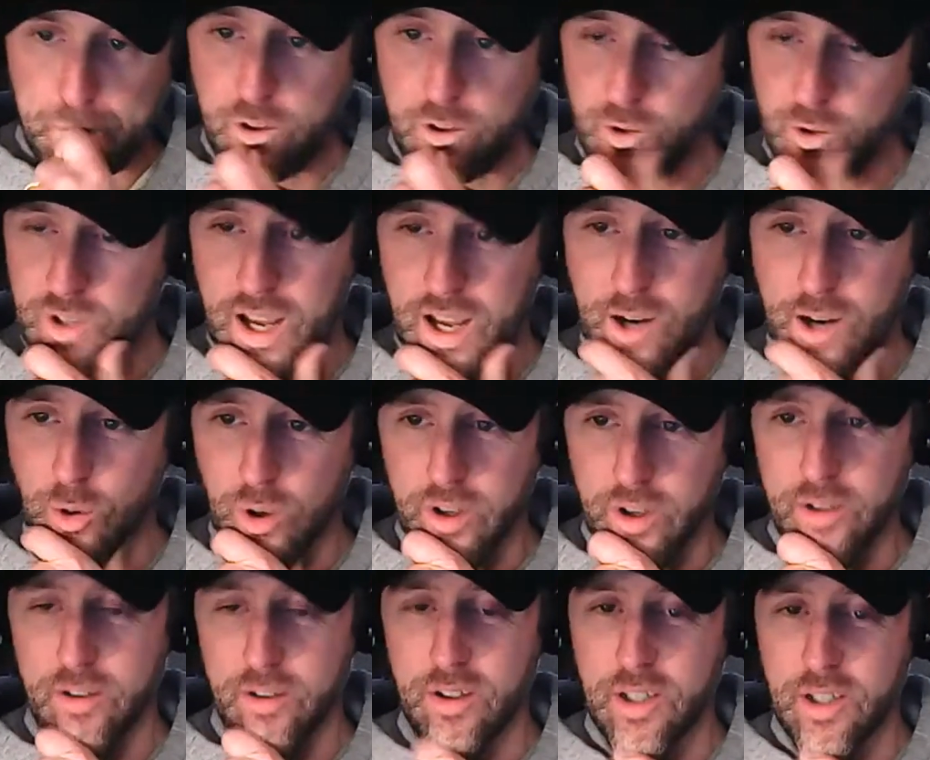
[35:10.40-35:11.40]
Those Aqua
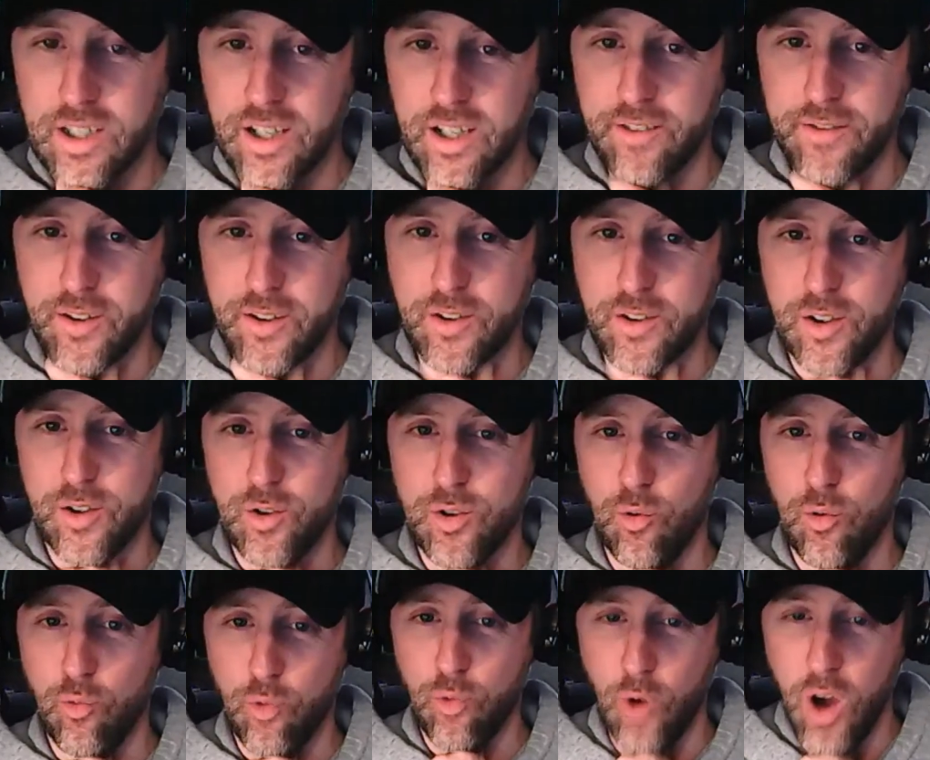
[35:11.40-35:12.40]
Clear filters
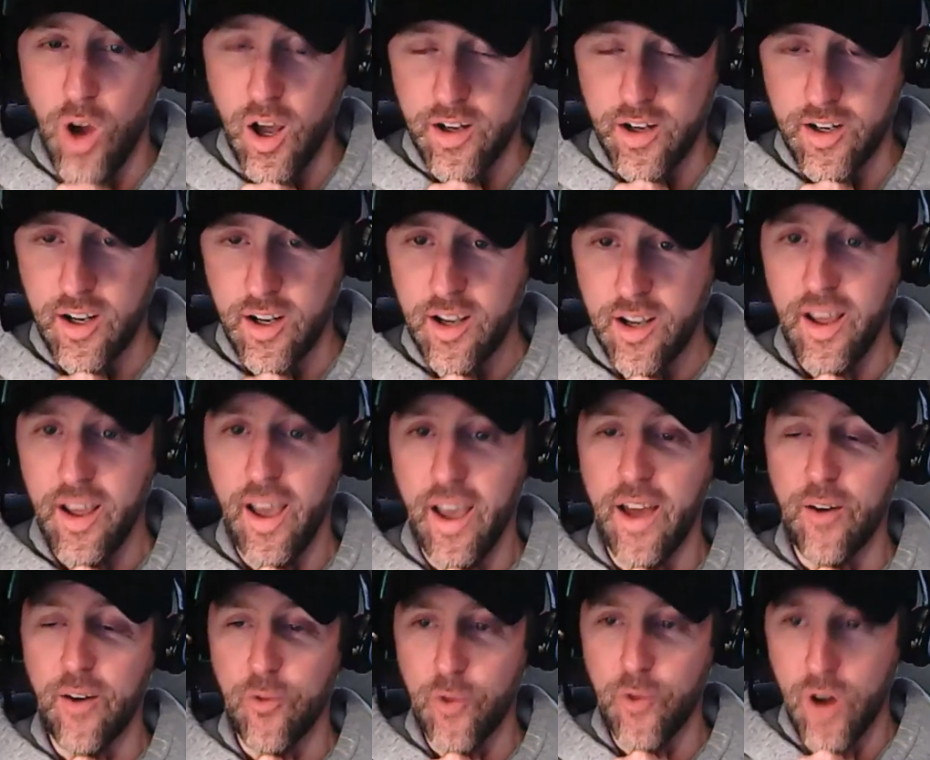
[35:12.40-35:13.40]
run
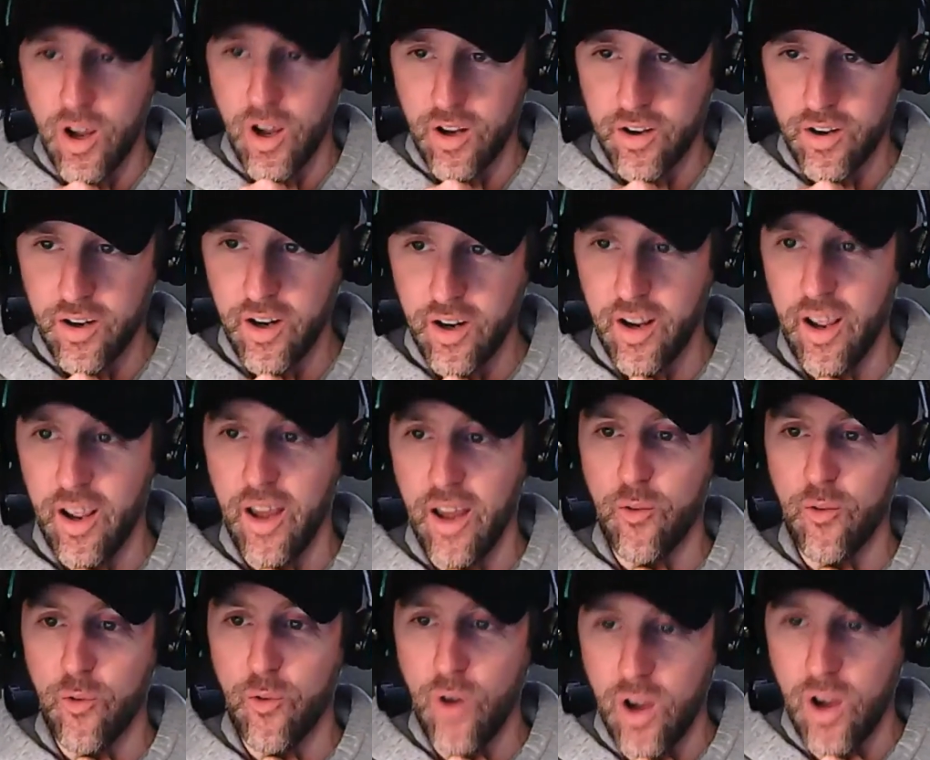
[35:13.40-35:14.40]
and run
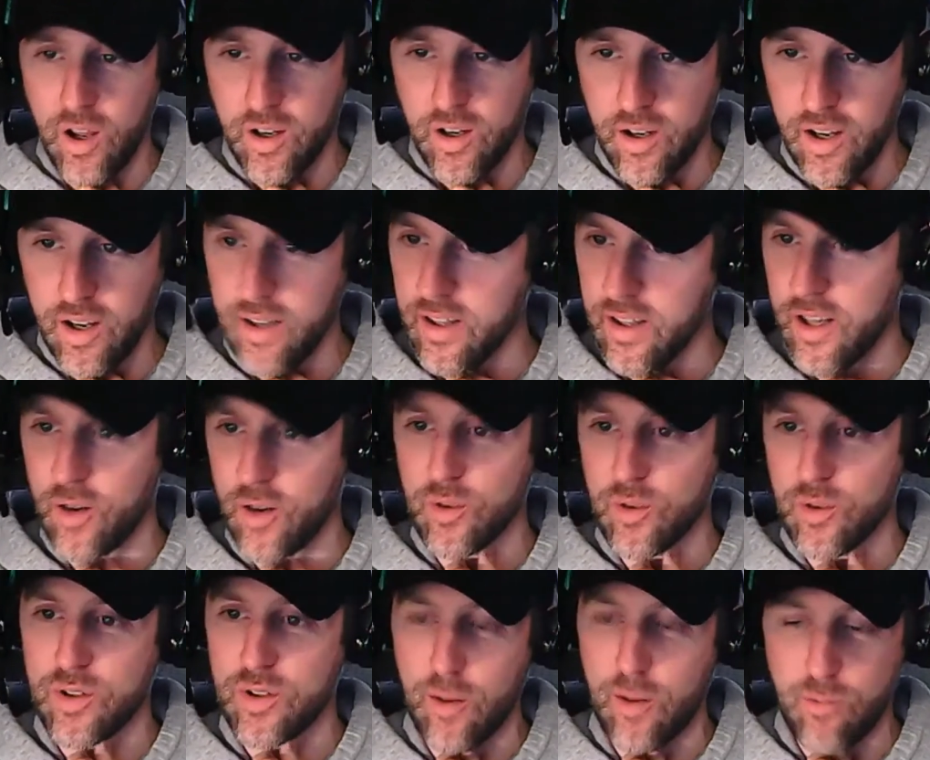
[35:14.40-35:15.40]
and run, and they
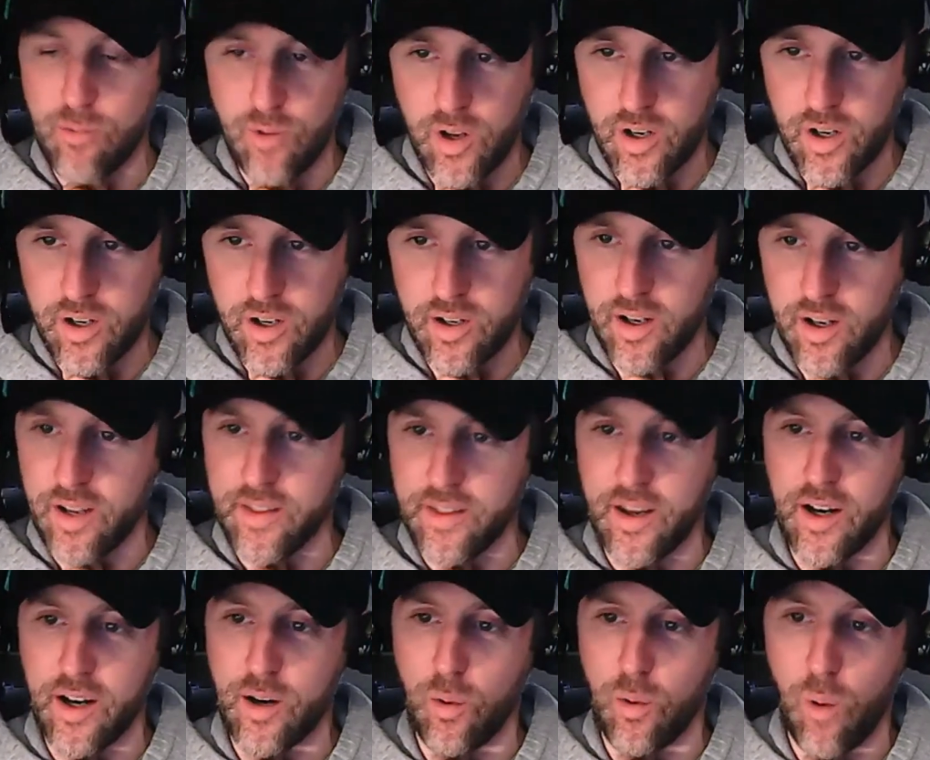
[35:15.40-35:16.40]
don't stop running, and
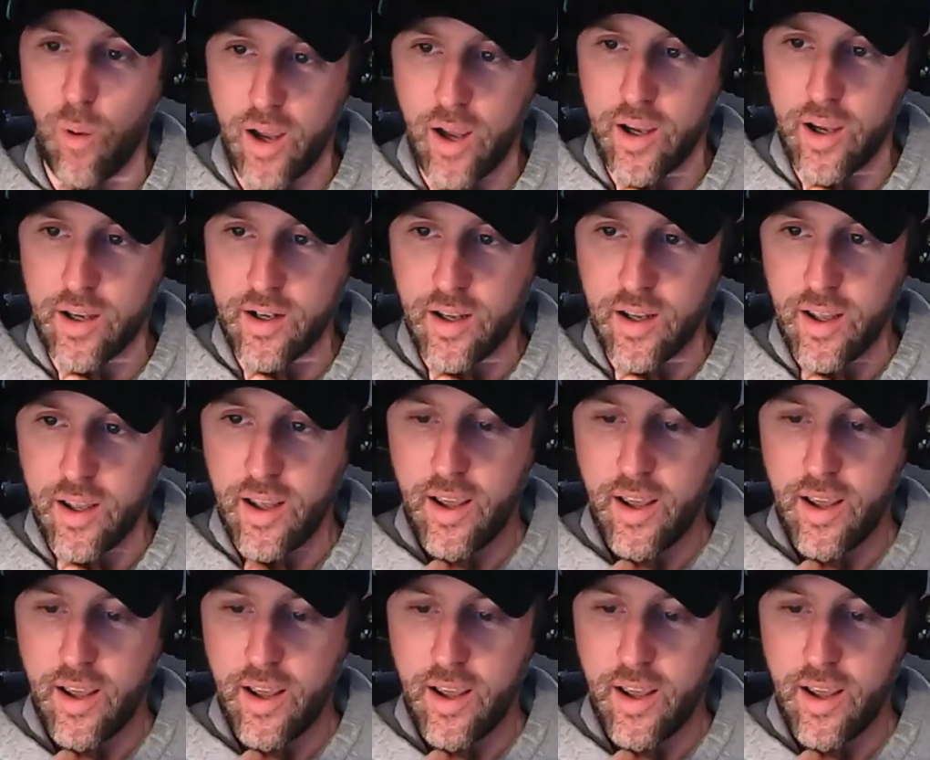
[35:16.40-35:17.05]
they're quiet,